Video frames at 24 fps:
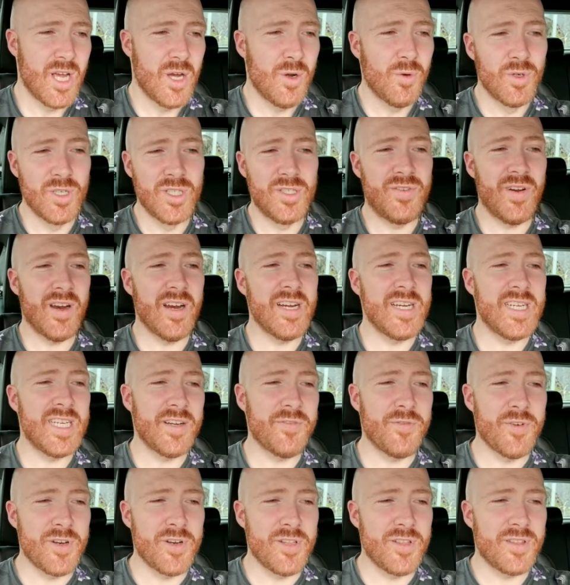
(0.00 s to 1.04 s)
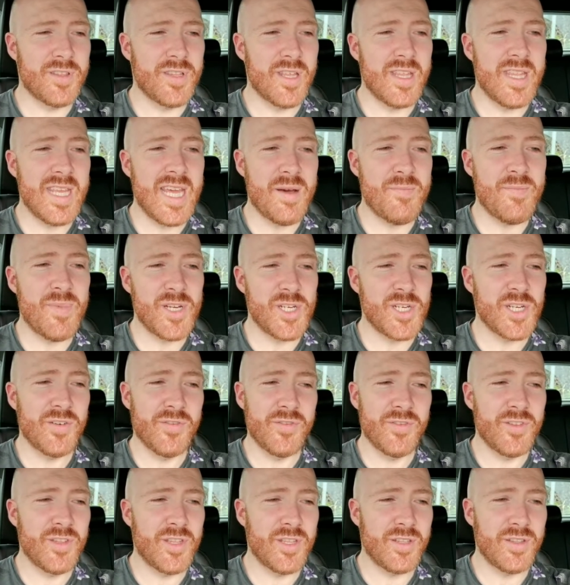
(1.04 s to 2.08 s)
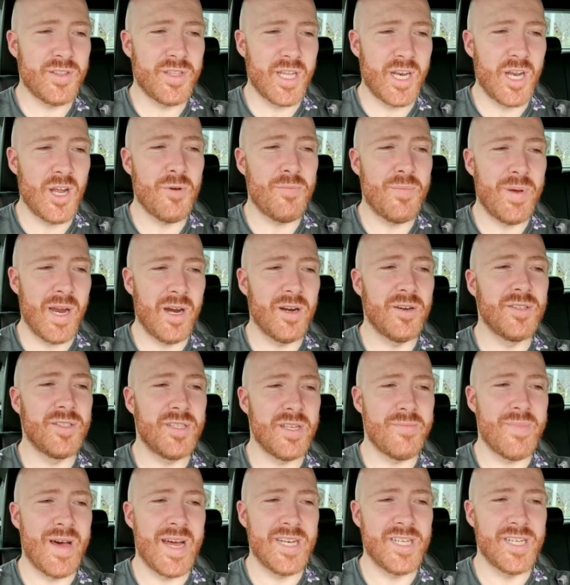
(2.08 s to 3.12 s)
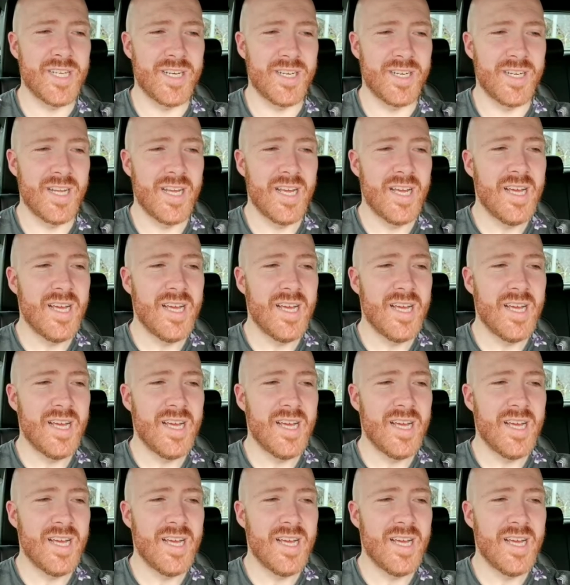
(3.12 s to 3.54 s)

was very different than the ambition that her parents imagined,